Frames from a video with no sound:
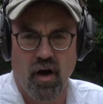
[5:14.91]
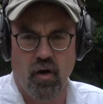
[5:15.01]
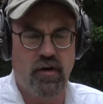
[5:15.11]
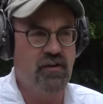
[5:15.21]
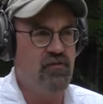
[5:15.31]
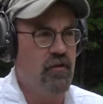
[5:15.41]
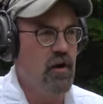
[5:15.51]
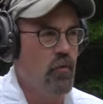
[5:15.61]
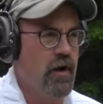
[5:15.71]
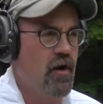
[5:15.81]
Okay, so
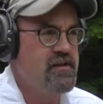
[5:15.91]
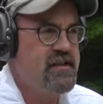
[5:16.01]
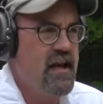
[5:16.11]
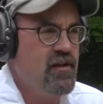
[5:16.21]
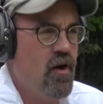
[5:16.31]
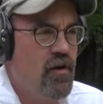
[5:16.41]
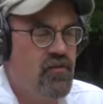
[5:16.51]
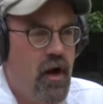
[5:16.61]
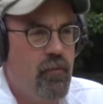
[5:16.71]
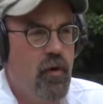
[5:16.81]
here we are at 10 yards.
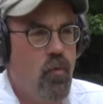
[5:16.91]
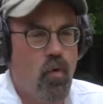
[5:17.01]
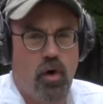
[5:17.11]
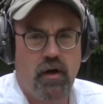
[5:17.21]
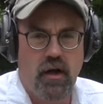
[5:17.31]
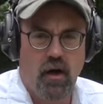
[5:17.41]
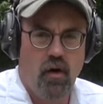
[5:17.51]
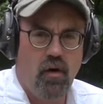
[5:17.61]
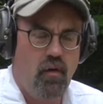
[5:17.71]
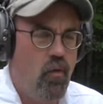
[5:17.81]
I'm gonna work
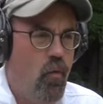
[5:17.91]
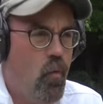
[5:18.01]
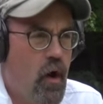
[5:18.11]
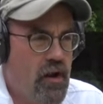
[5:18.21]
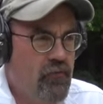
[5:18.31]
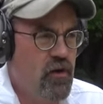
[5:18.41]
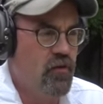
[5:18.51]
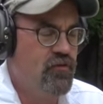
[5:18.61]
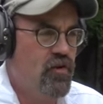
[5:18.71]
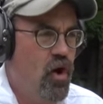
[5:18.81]
one of
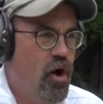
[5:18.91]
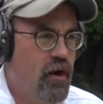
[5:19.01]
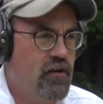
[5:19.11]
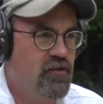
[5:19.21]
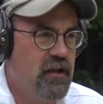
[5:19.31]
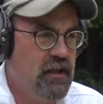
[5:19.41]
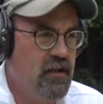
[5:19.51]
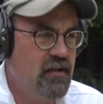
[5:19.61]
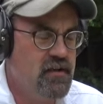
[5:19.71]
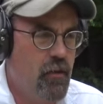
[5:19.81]
those targets
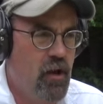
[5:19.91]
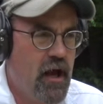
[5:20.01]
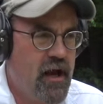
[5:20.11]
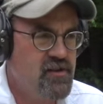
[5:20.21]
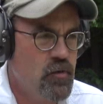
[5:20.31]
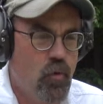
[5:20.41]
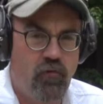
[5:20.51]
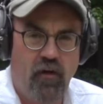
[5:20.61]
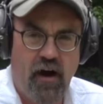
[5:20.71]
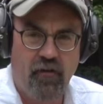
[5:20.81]
in double action, will
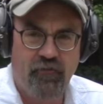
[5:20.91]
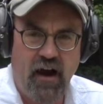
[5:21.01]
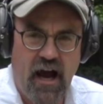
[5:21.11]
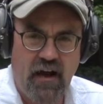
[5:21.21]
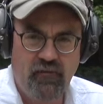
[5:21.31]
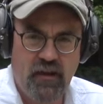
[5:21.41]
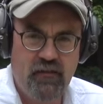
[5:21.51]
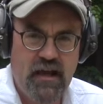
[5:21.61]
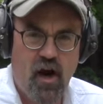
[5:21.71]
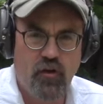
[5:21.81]
fire 5, and then
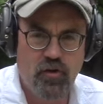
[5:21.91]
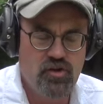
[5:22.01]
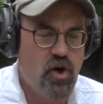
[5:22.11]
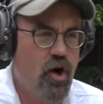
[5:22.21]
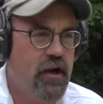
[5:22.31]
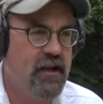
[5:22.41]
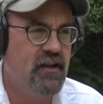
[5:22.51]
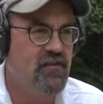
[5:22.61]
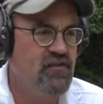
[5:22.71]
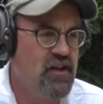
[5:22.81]
the other target
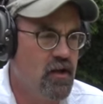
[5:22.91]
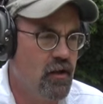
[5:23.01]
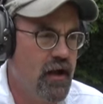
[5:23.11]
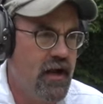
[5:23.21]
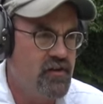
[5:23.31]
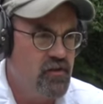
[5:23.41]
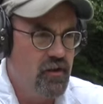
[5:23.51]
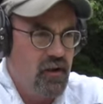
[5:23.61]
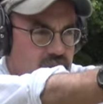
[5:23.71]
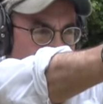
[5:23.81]
in single action.